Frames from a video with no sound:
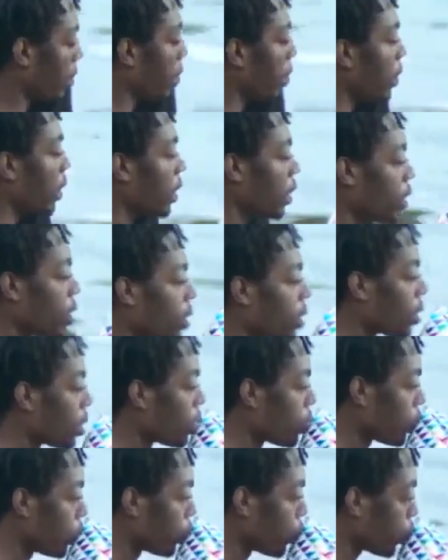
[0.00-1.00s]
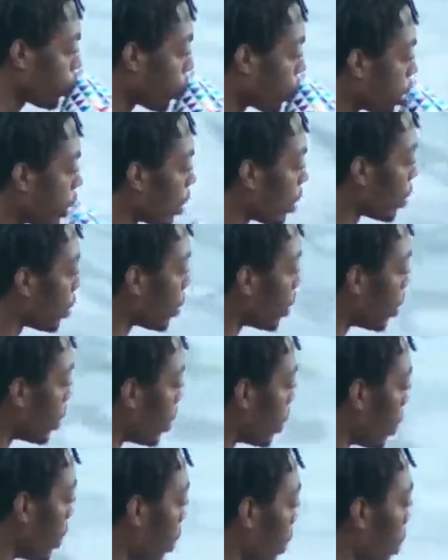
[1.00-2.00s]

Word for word: but his family still looking for